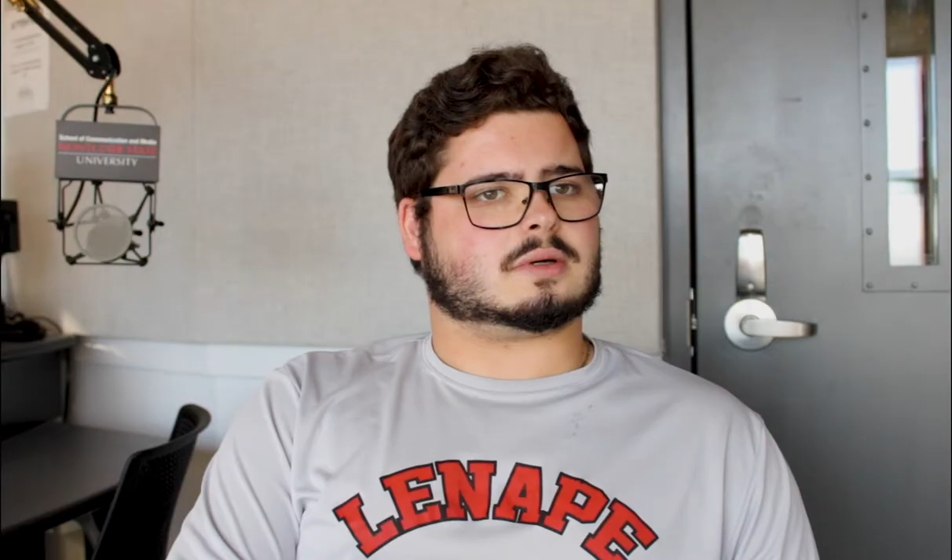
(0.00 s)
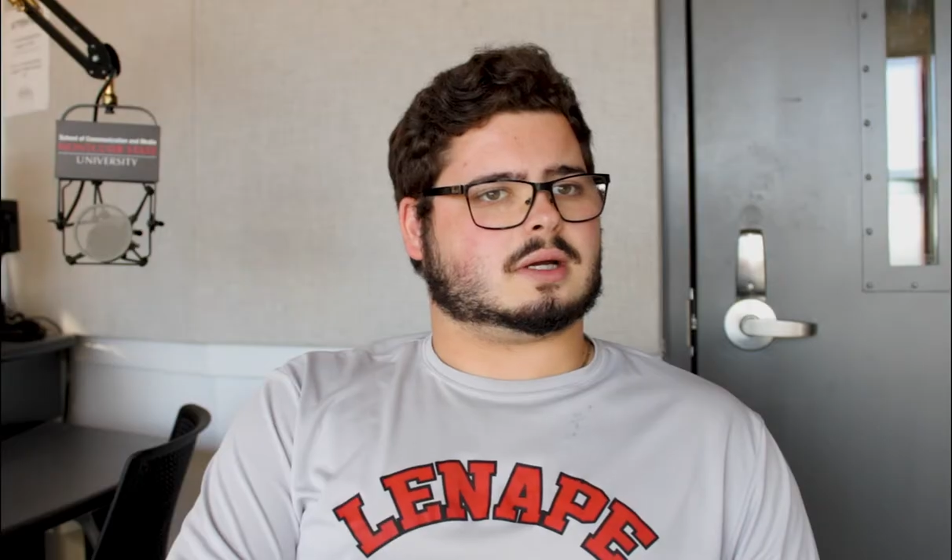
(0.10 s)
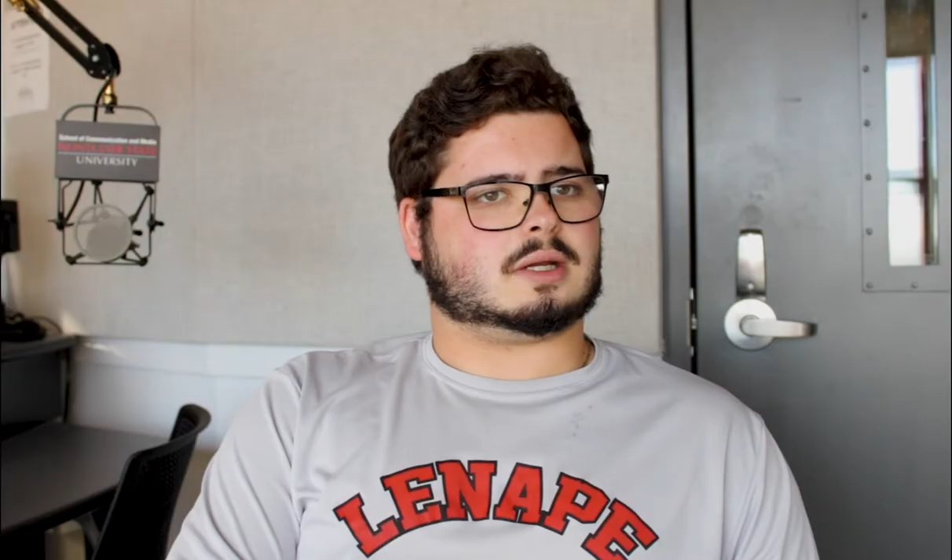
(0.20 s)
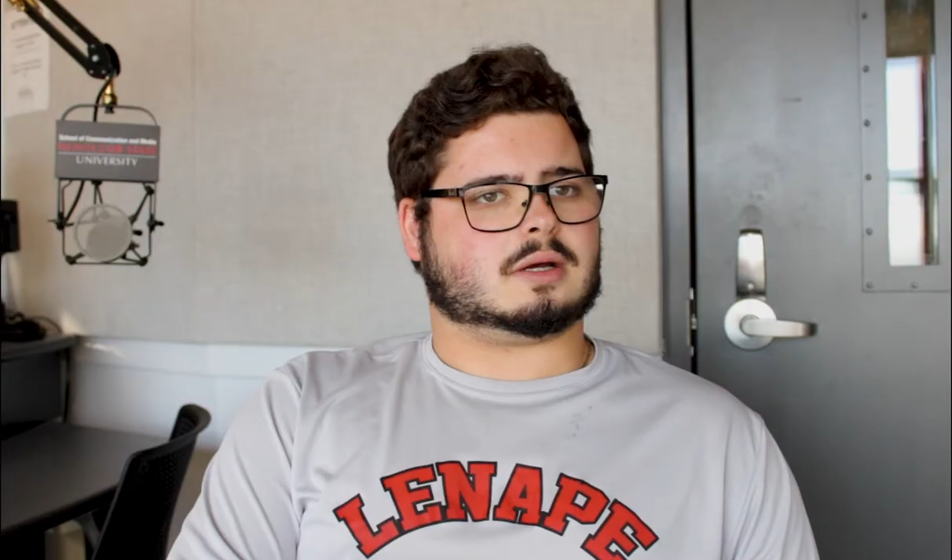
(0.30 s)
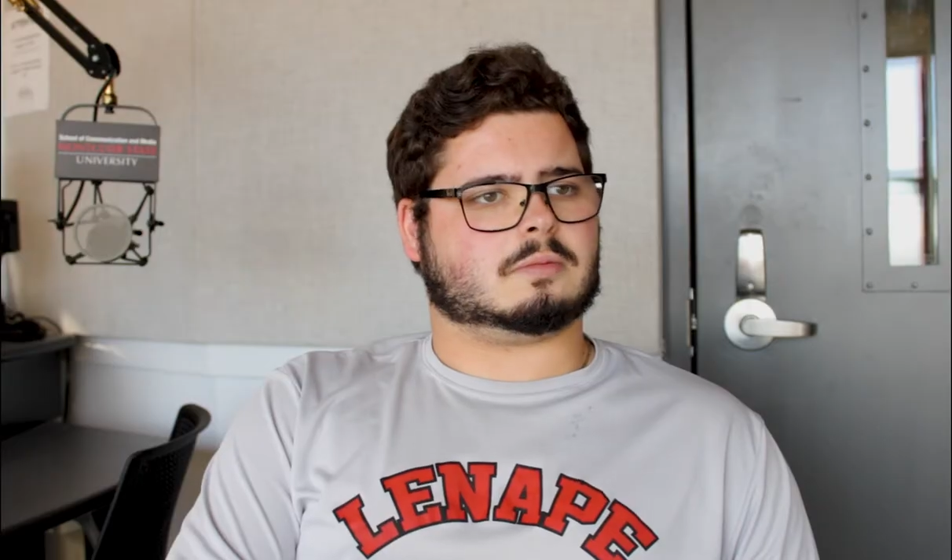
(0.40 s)

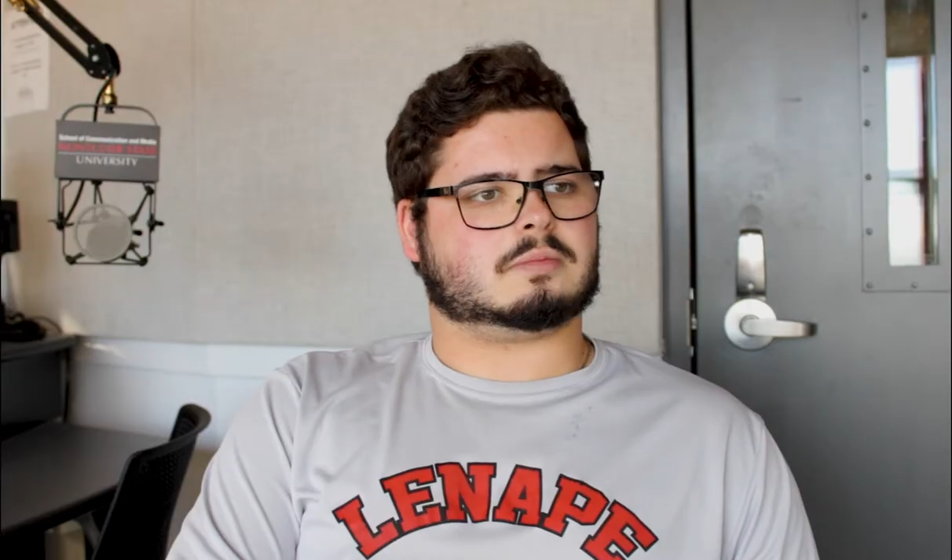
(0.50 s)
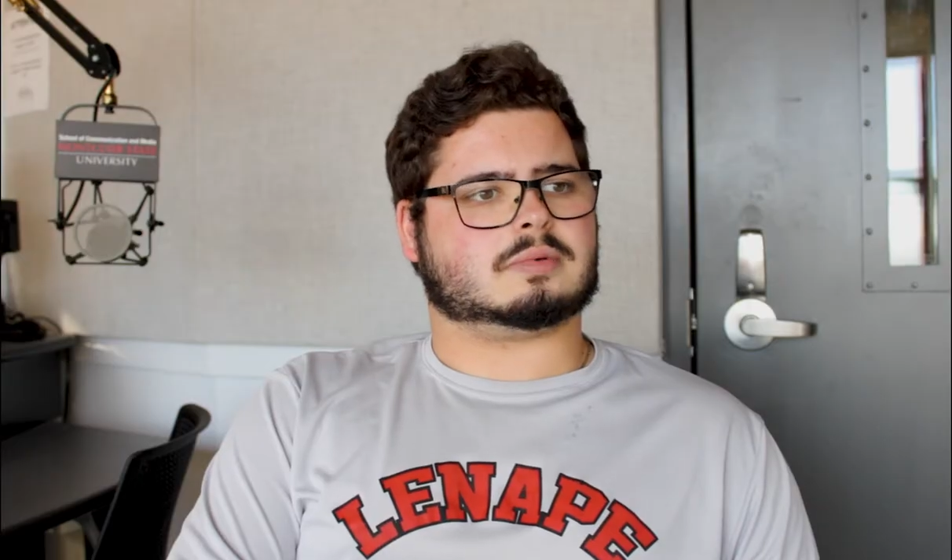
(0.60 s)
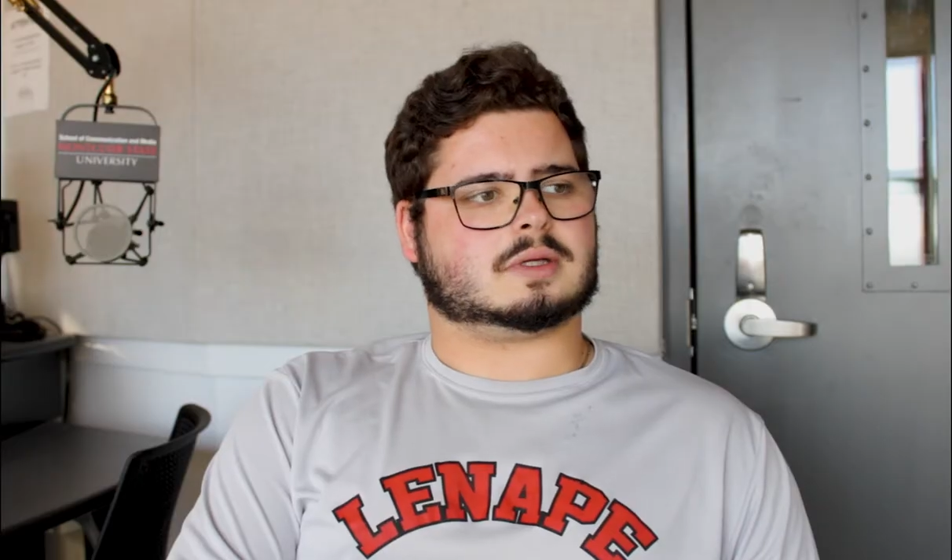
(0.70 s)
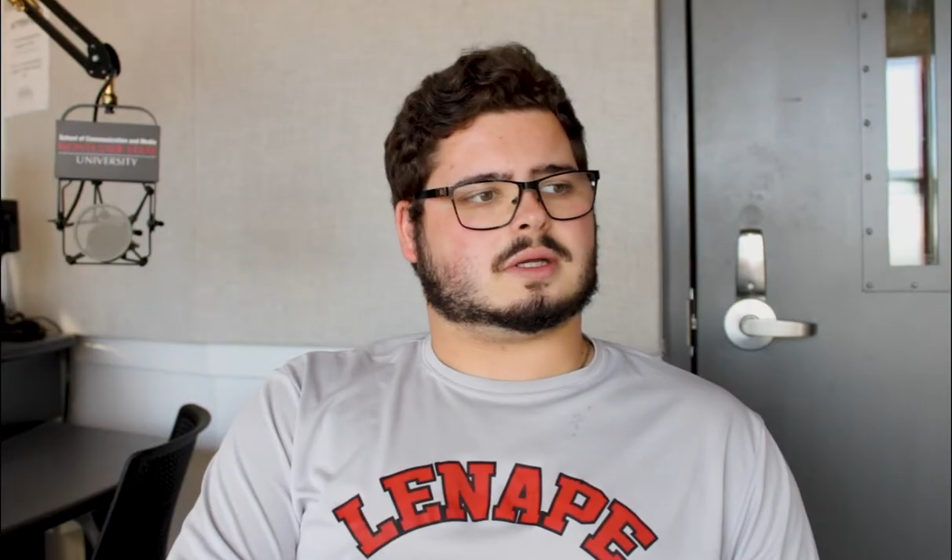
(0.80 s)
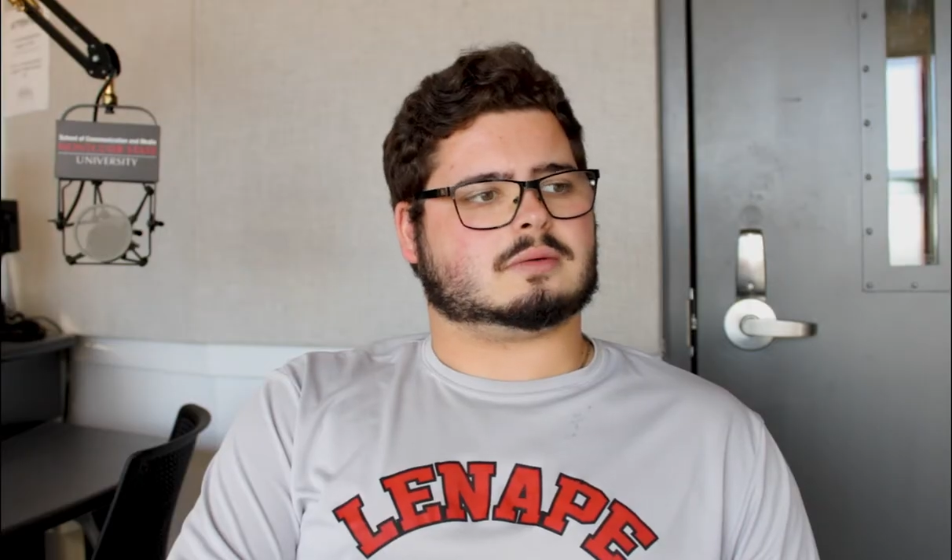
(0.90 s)
try and help
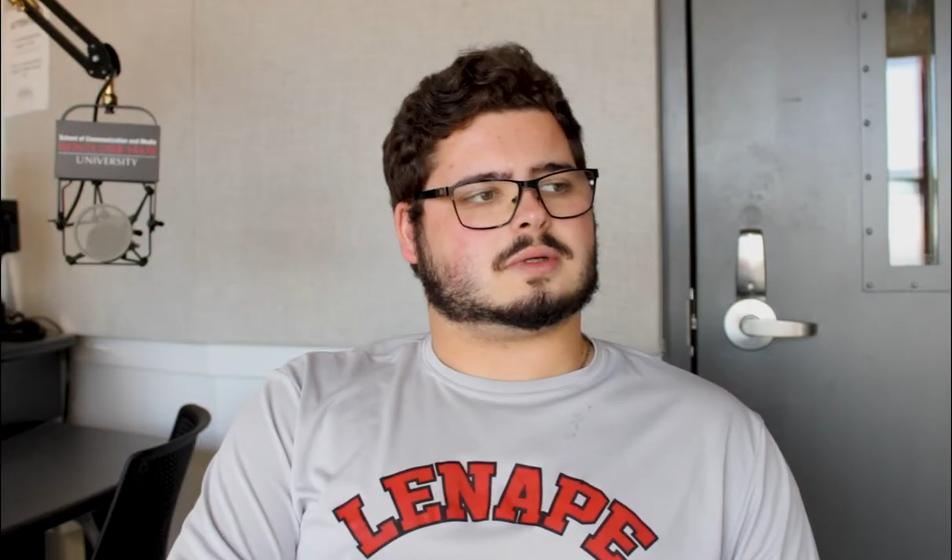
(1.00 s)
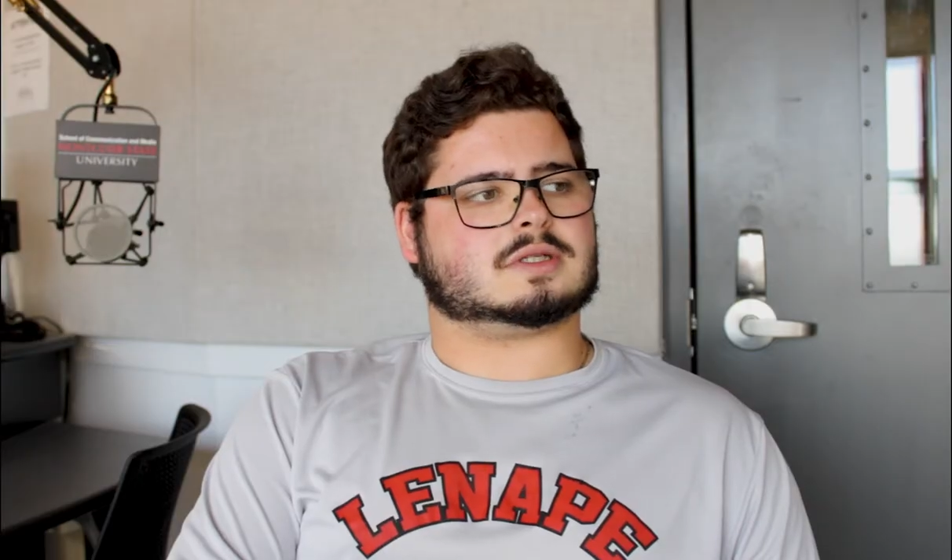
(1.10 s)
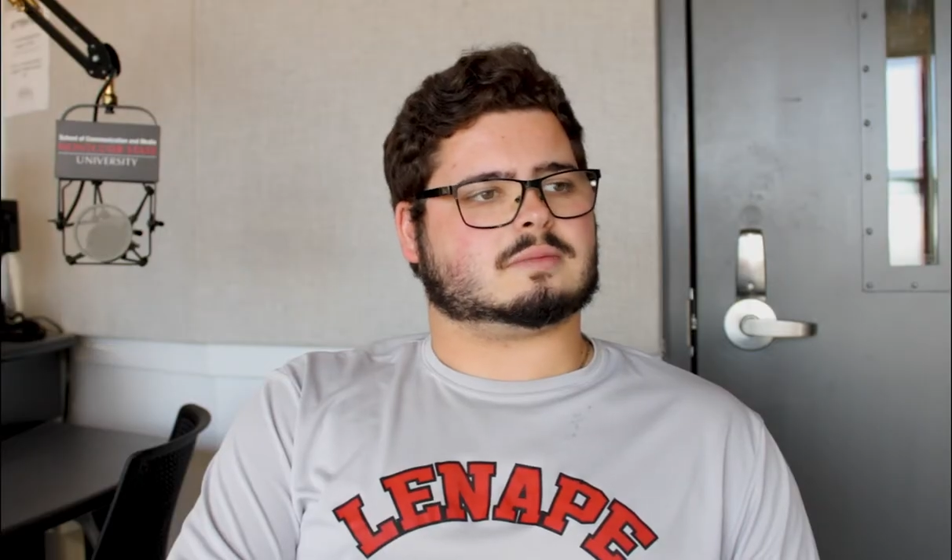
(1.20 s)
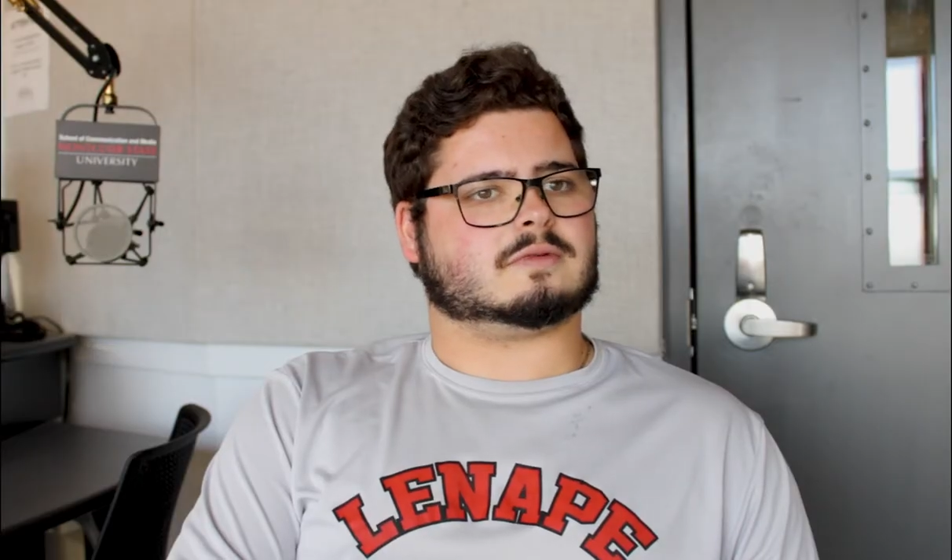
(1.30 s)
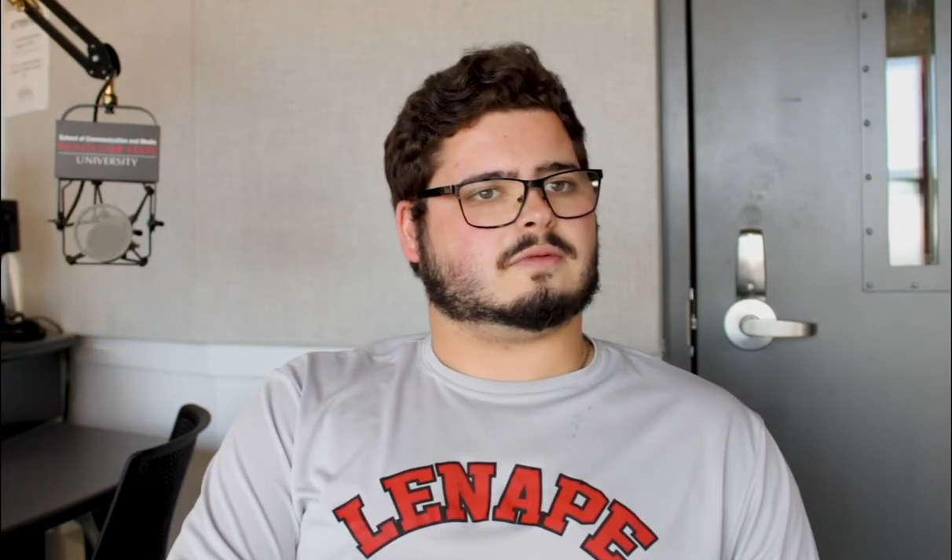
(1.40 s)
in any way,
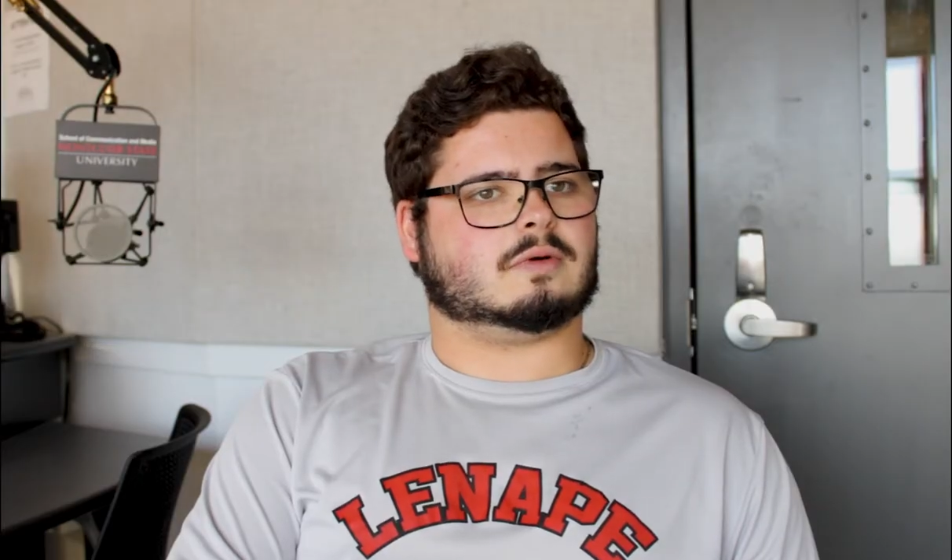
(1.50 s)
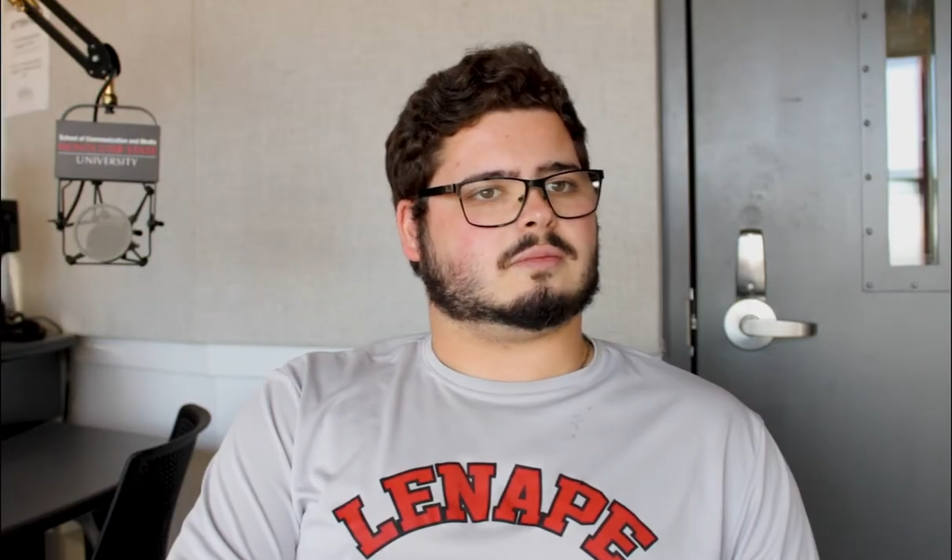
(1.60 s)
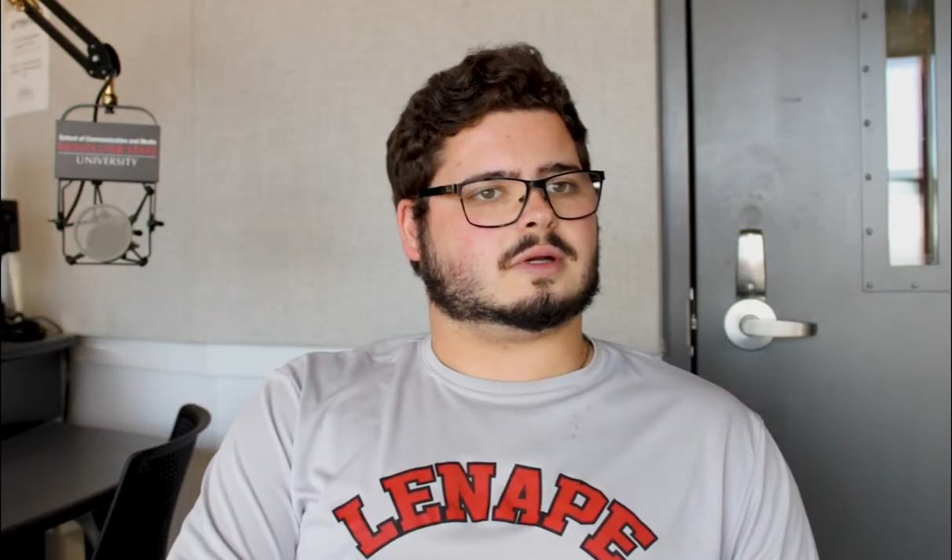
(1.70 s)
shape, or form.